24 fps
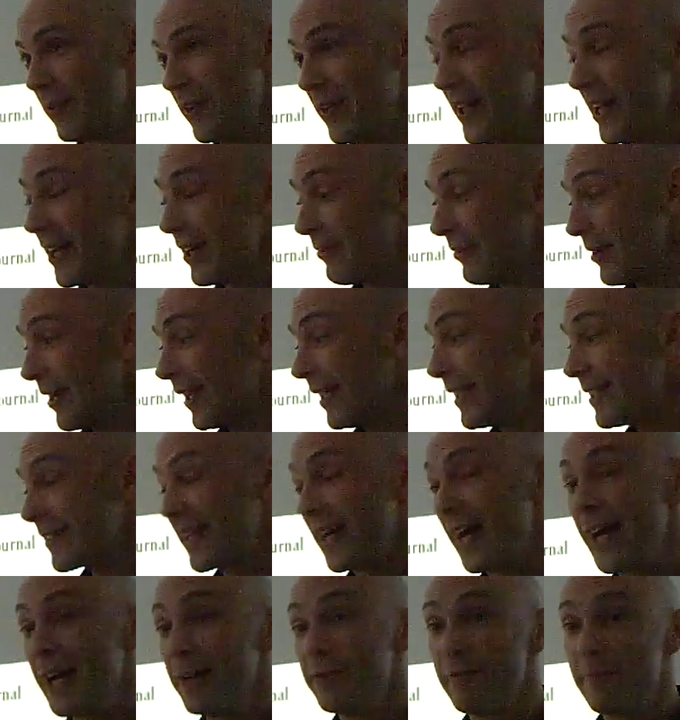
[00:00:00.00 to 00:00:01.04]
And it really
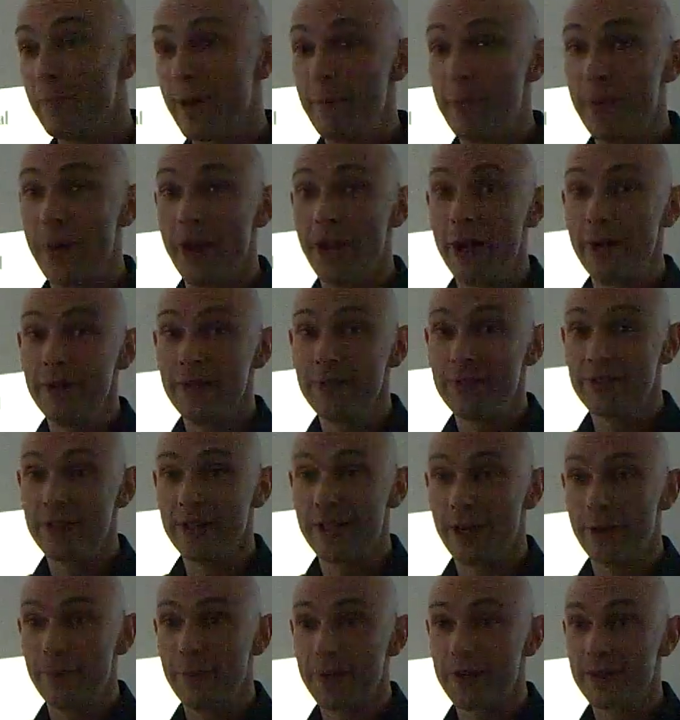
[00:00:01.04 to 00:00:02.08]
started with my parents, you
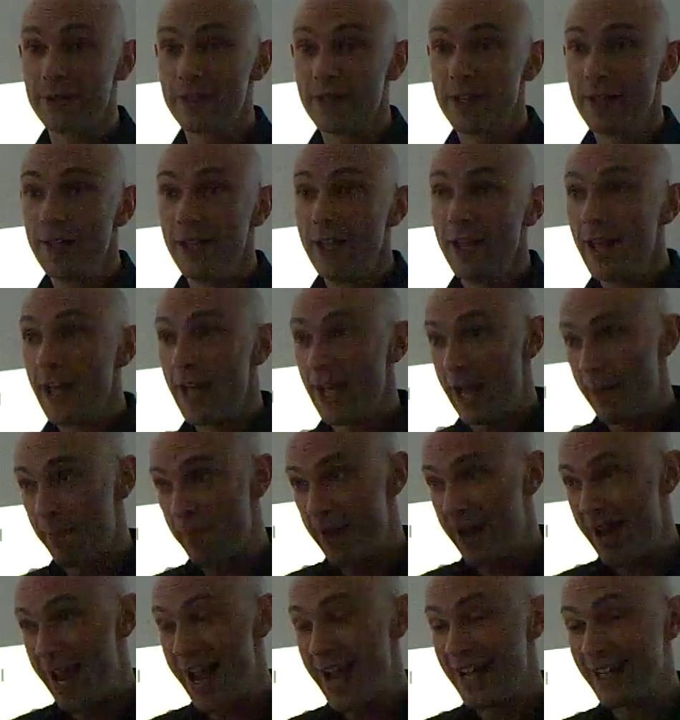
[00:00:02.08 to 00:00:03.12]
know, and my
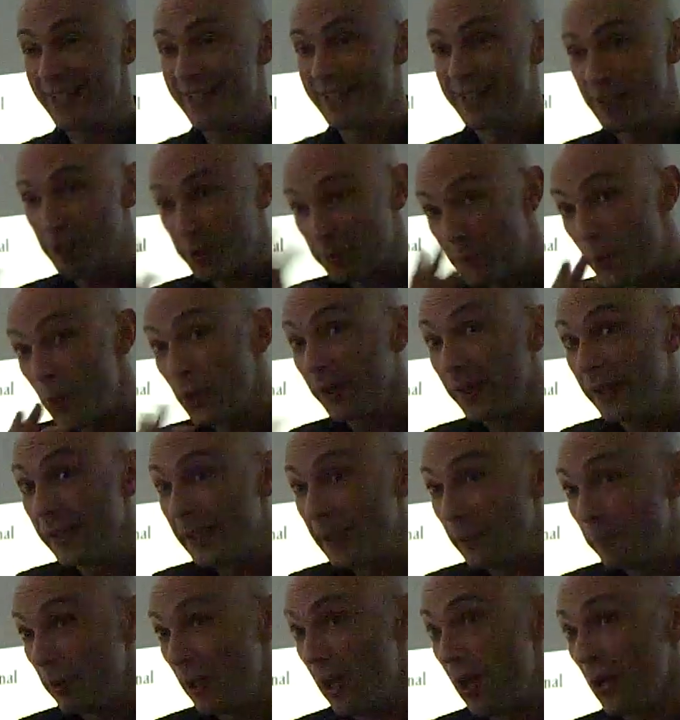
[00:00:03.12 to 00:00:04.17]
aunt smuggling the
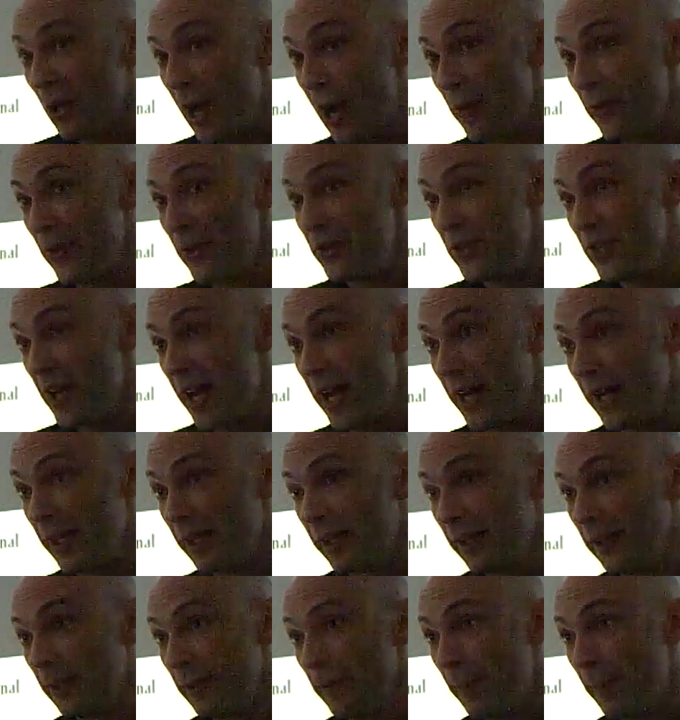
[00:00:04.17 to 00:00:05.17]
blog out of the jail,